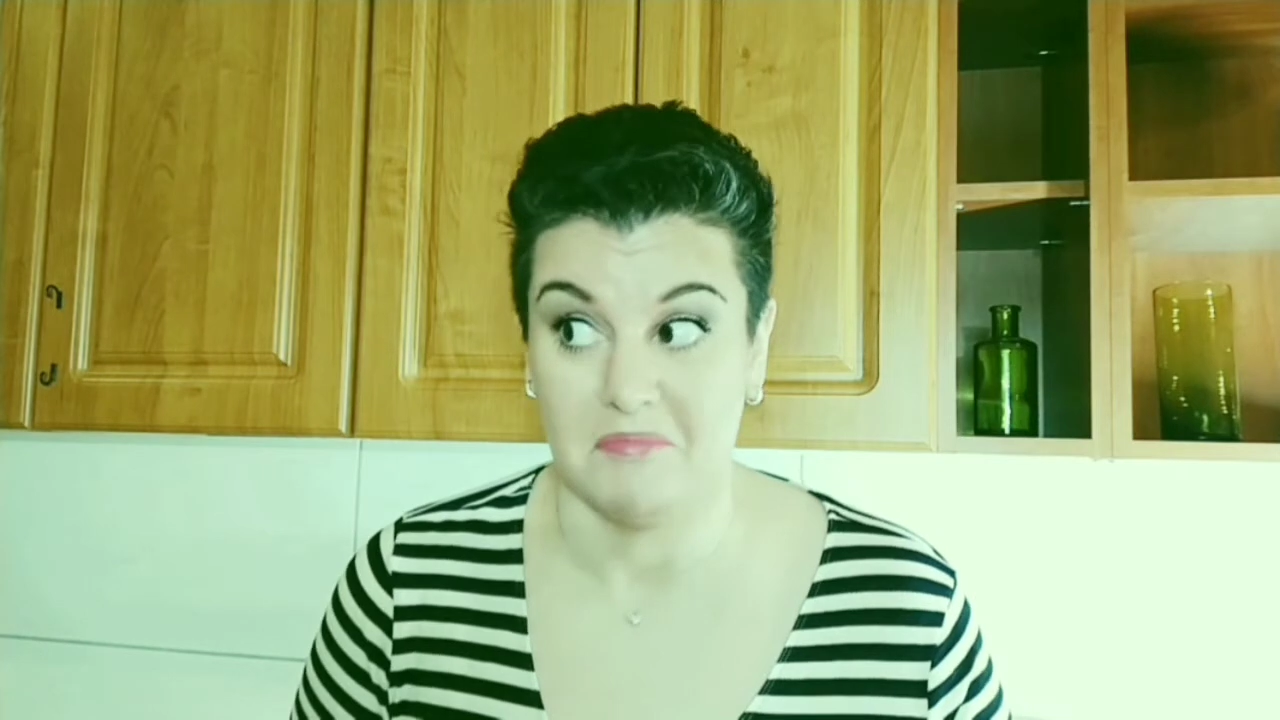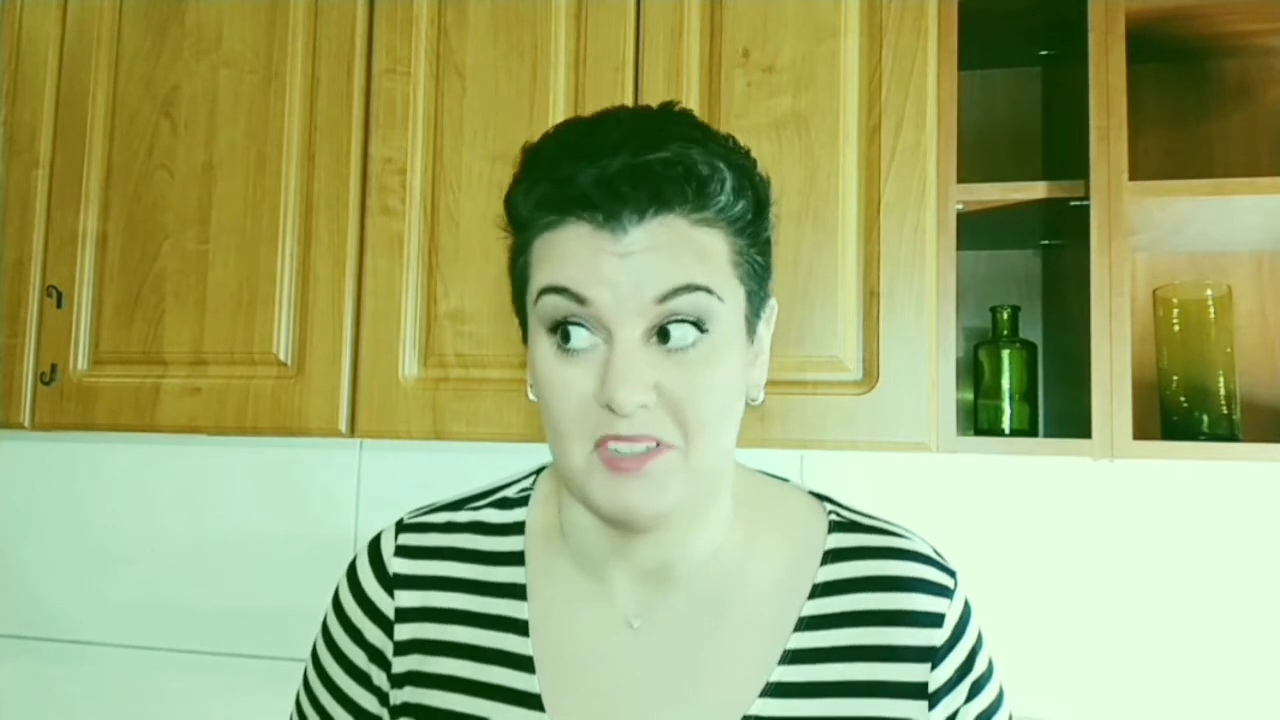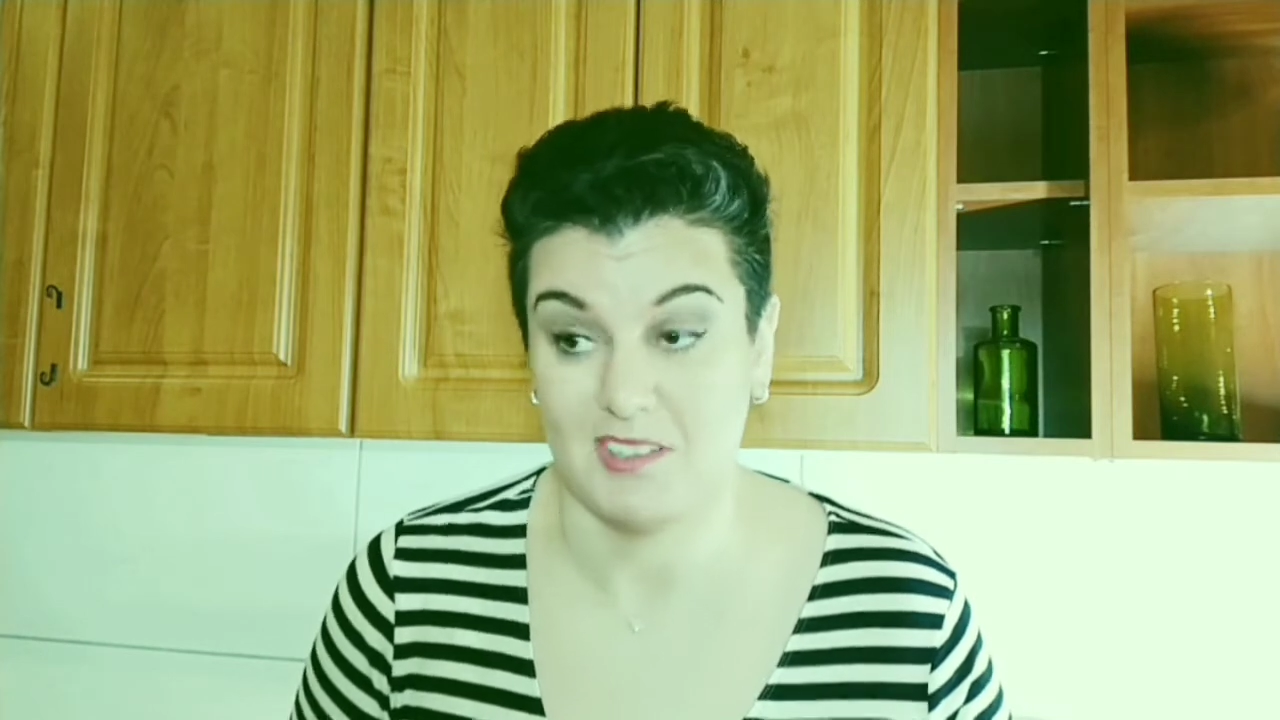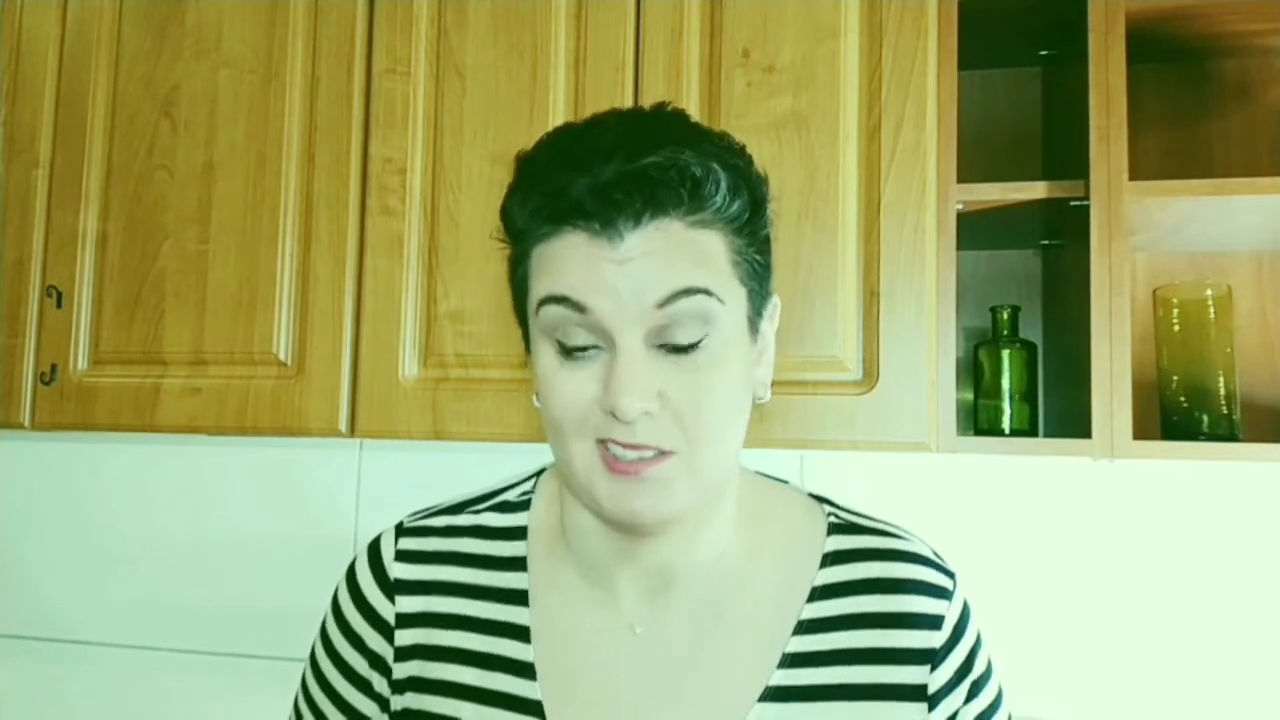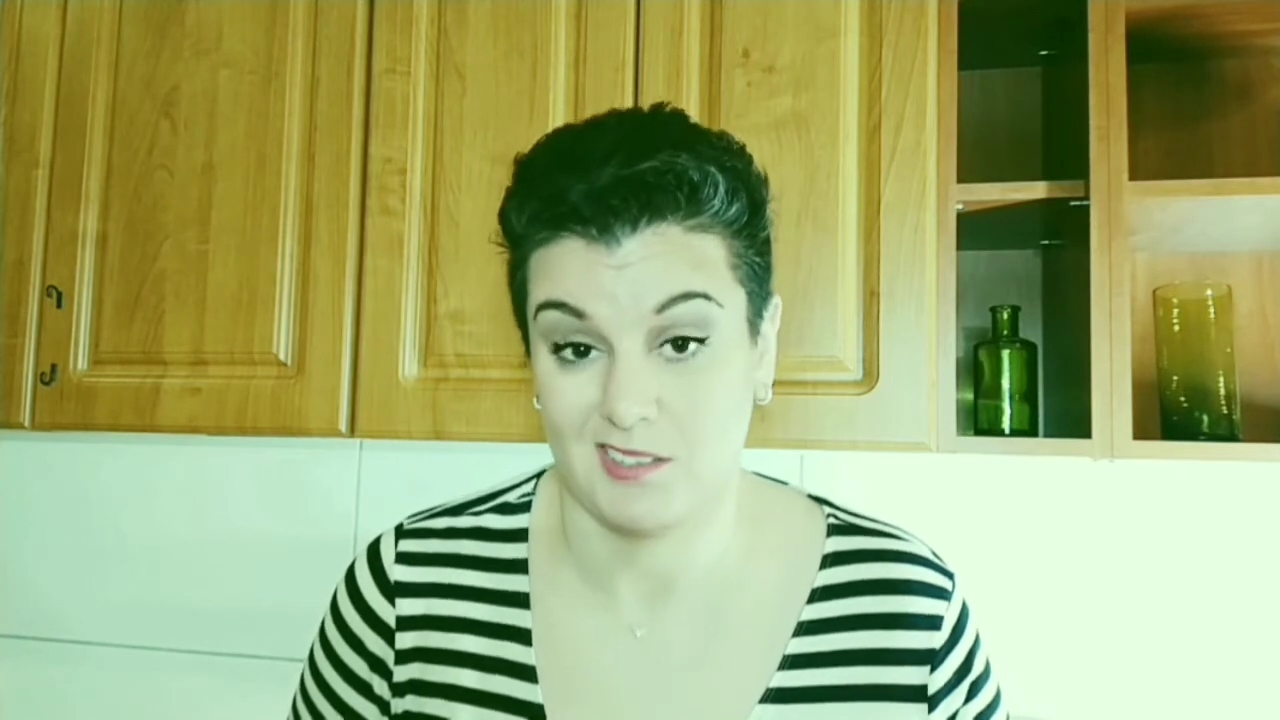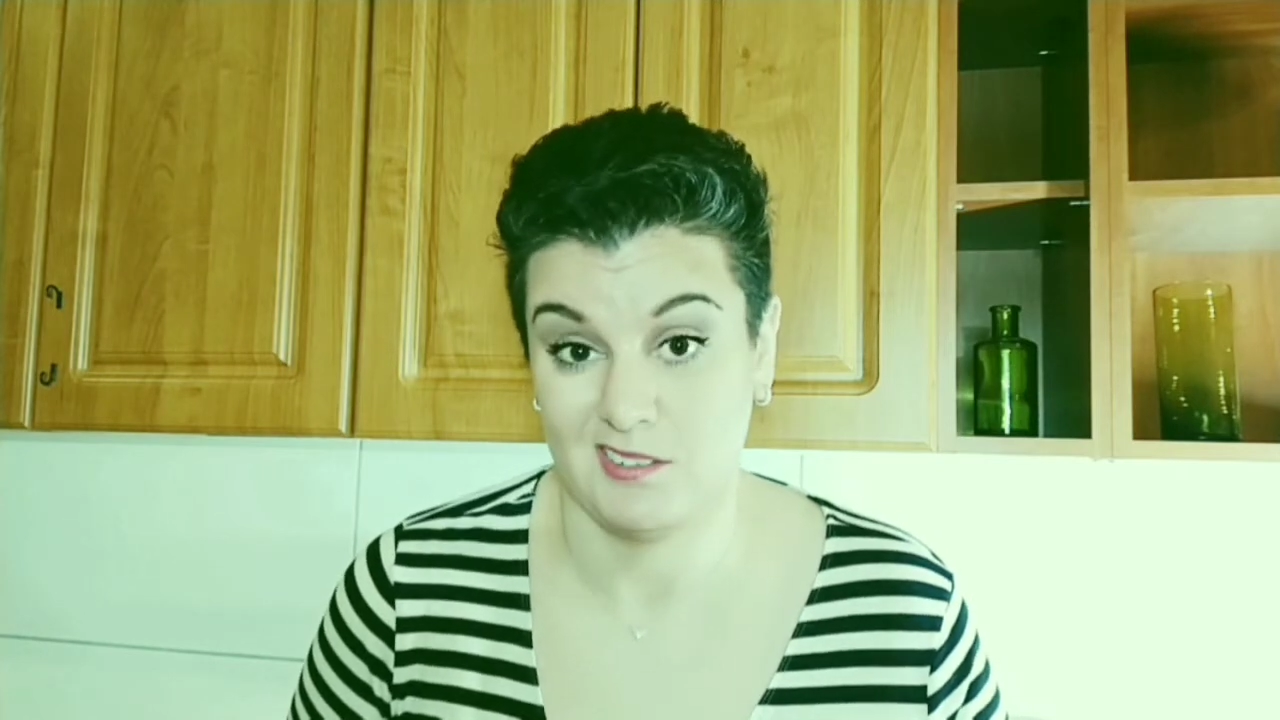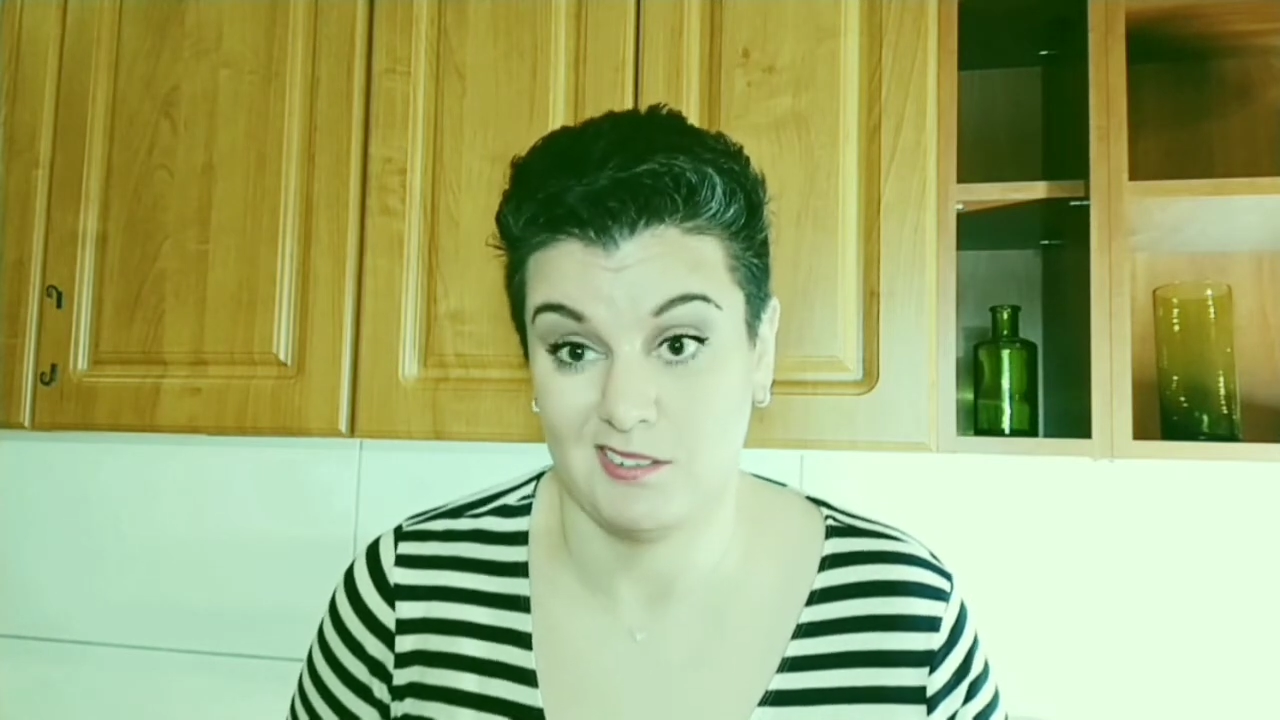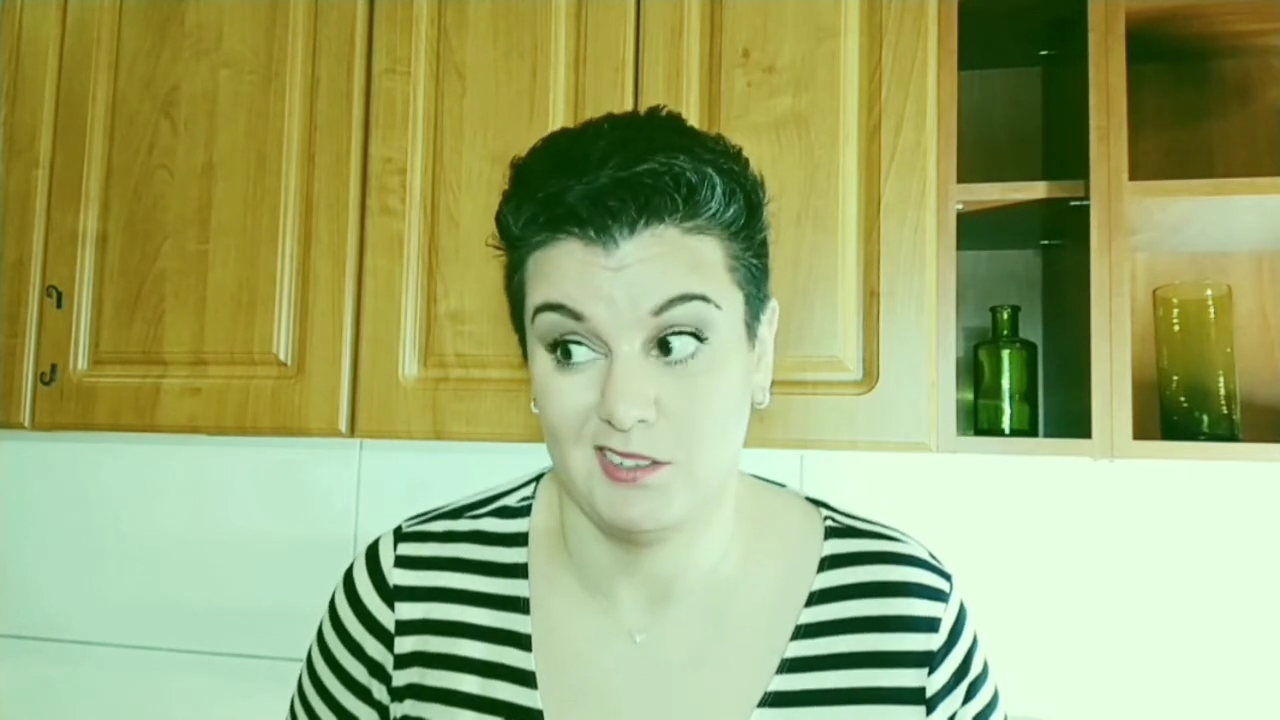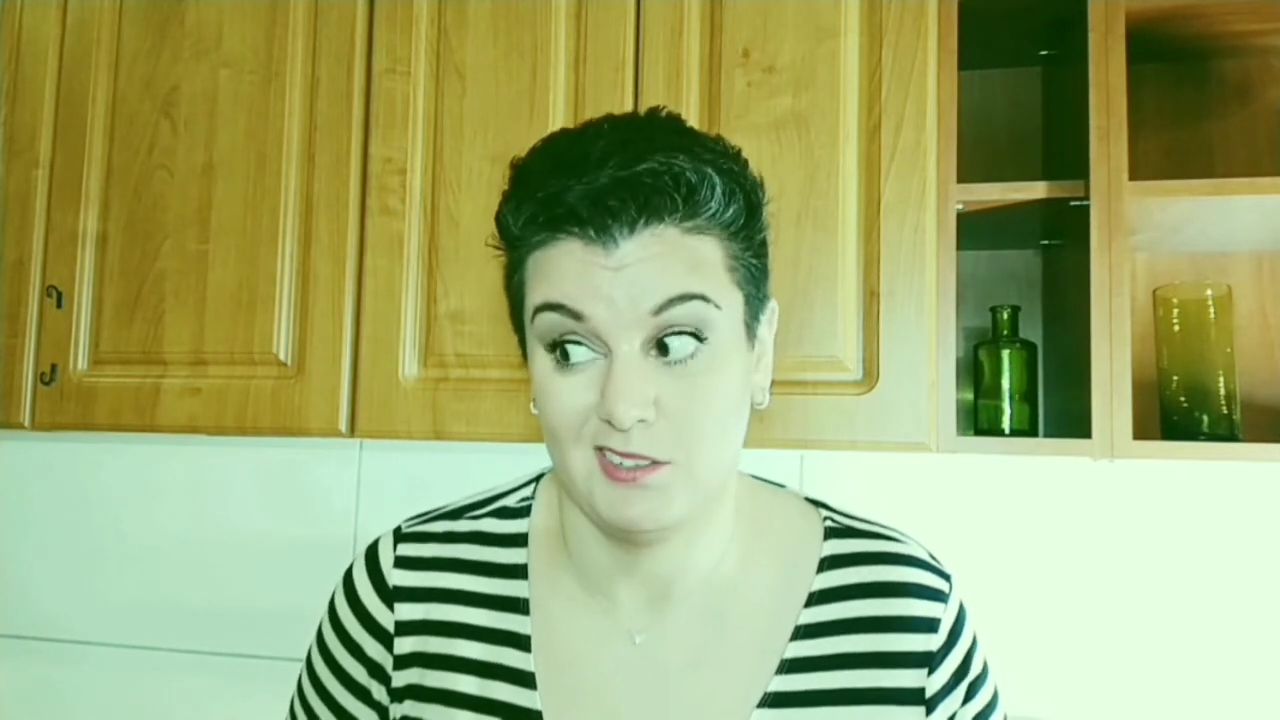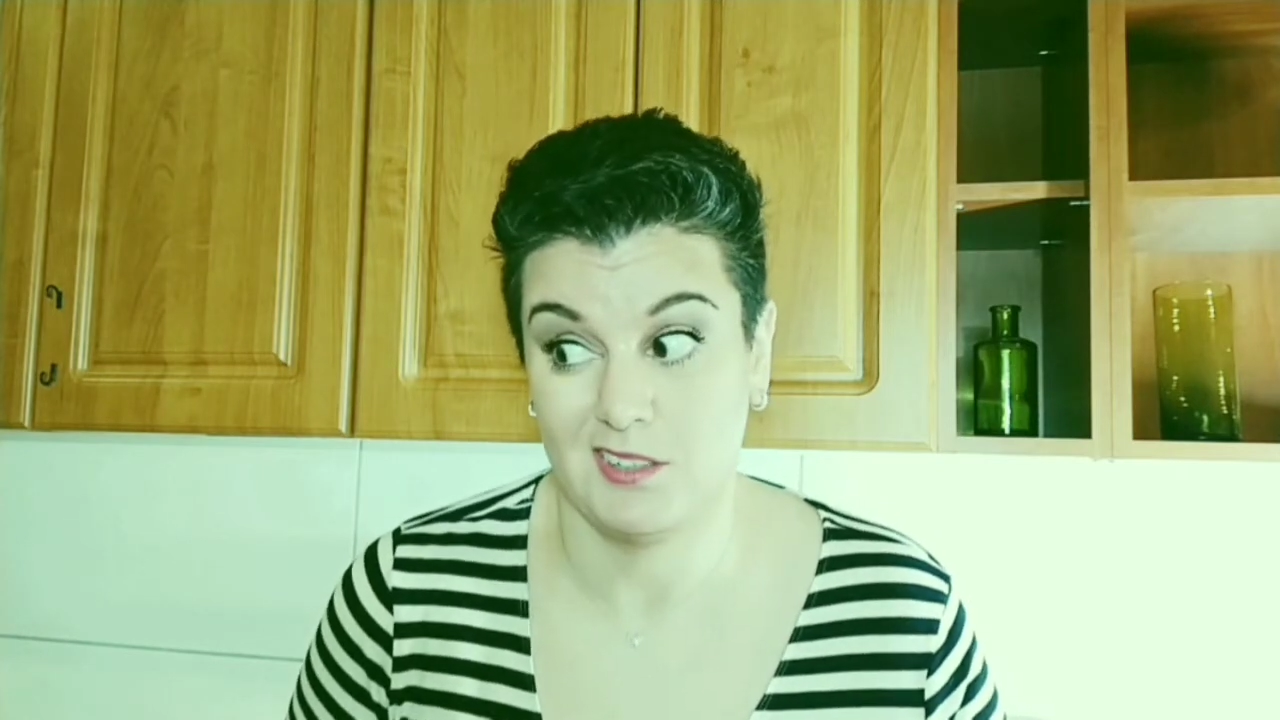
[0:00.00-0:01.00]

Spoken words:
it's going to look